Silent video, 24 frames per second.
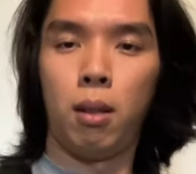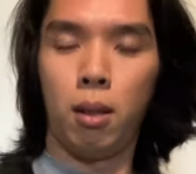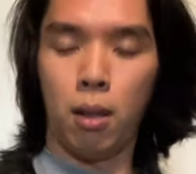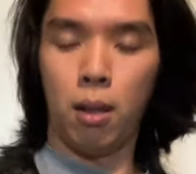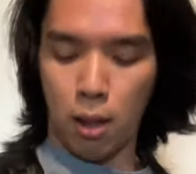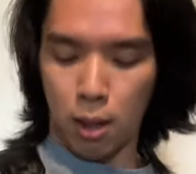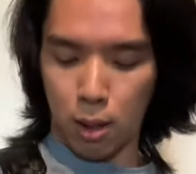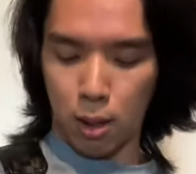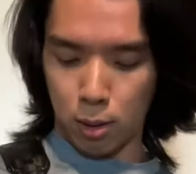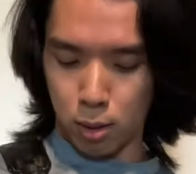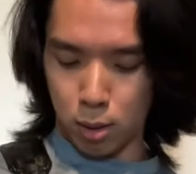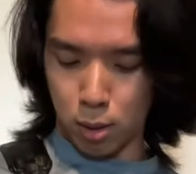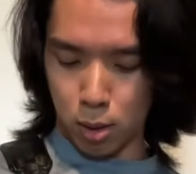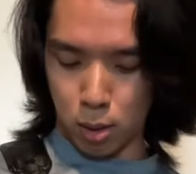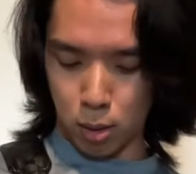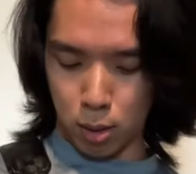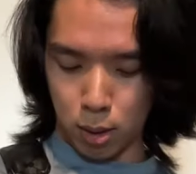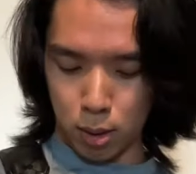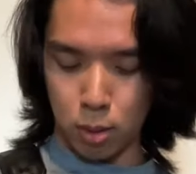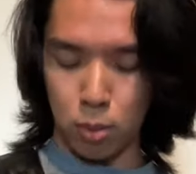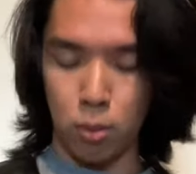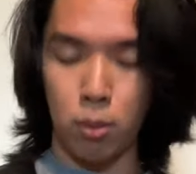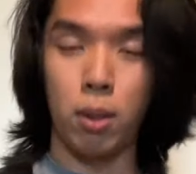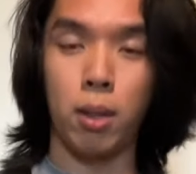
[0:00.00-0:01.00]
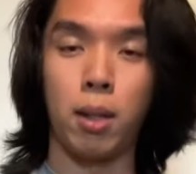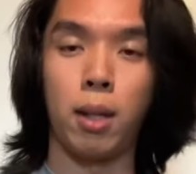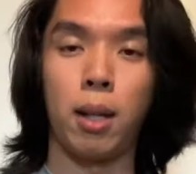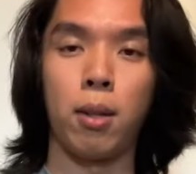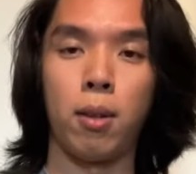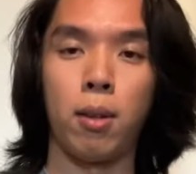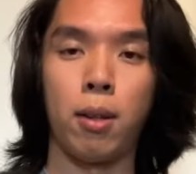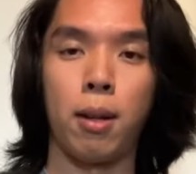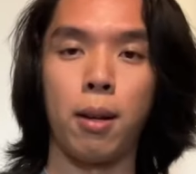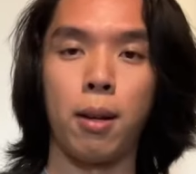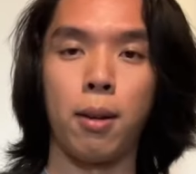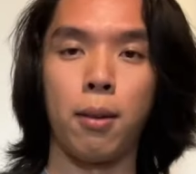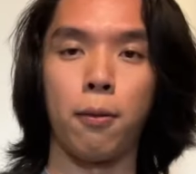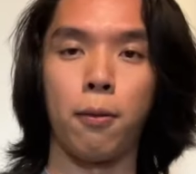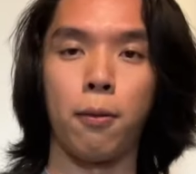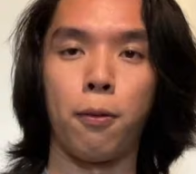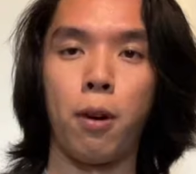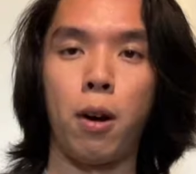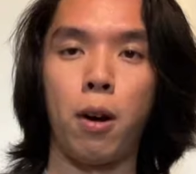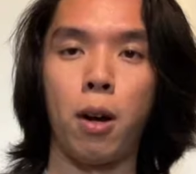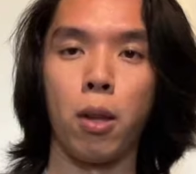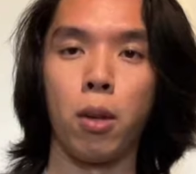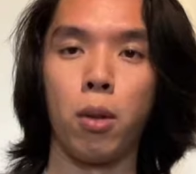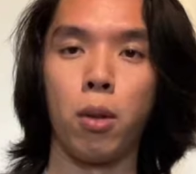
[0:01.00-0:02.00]
And so this one I didn't
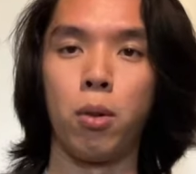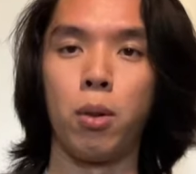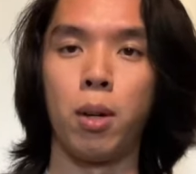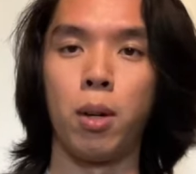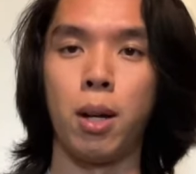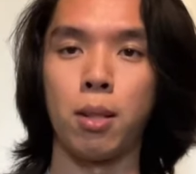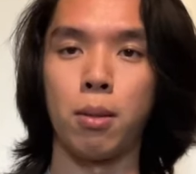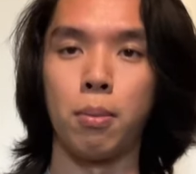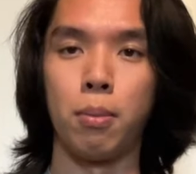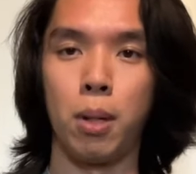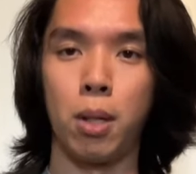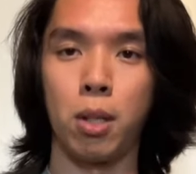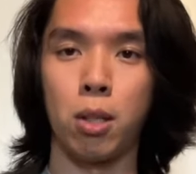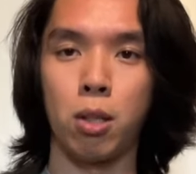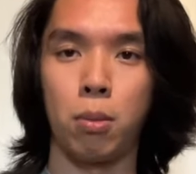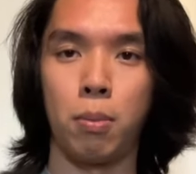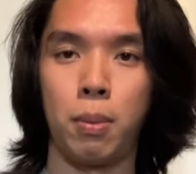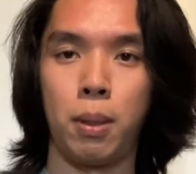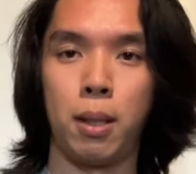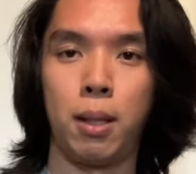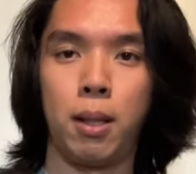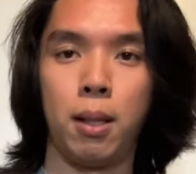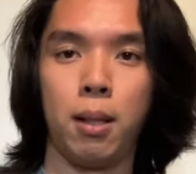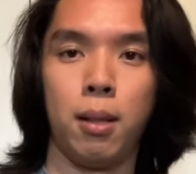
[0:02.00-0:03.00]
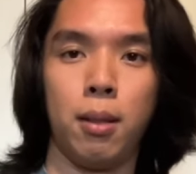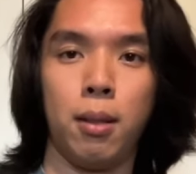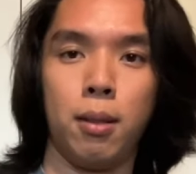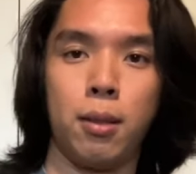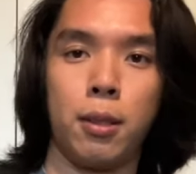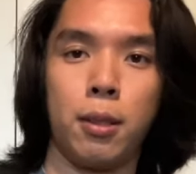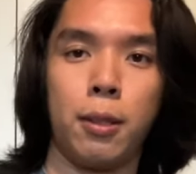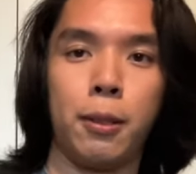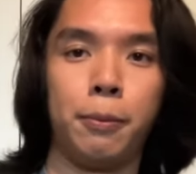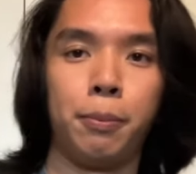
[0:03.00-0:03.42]
follow as much because,